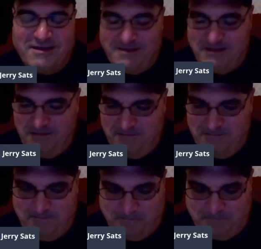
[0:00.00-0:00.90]
Um,
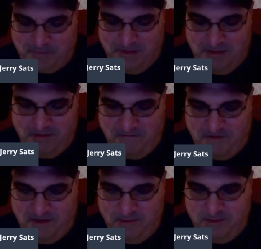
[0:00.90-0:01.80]
I
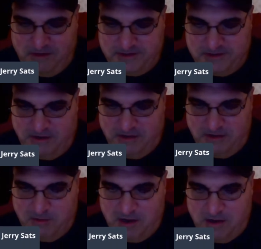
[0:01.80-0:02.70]
forget what I was
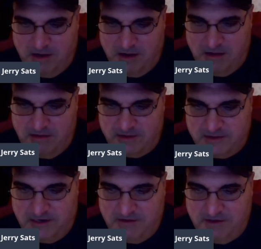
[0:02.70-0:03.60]
talking about now.
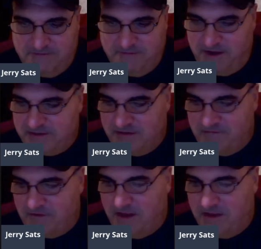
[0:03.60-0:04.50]
That's how fast I
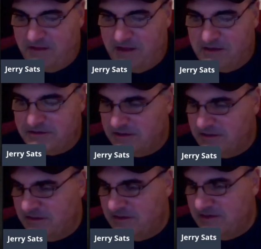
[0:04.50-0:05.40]
forget things.
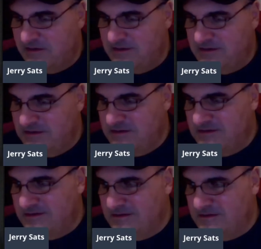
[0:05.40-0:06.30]
yeah.
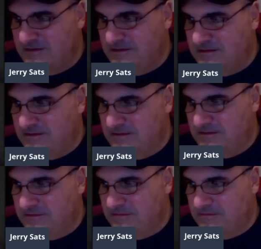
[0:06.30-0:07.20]

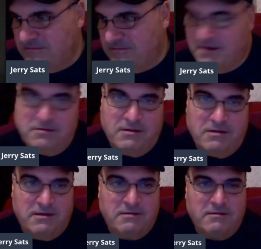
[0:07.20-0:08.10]
Yeah, every time
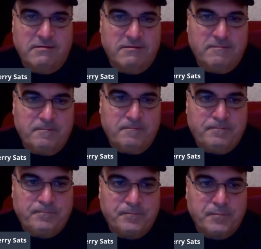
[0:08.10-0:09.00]
I hear, because every
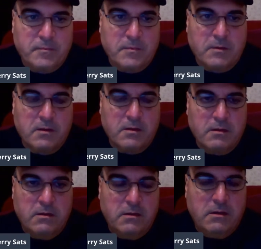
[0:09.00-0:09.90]
once in a while, I was hoping the
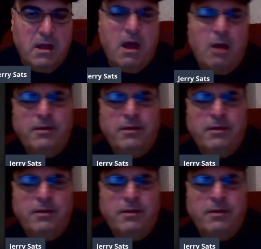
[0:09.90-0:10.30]
train whistle would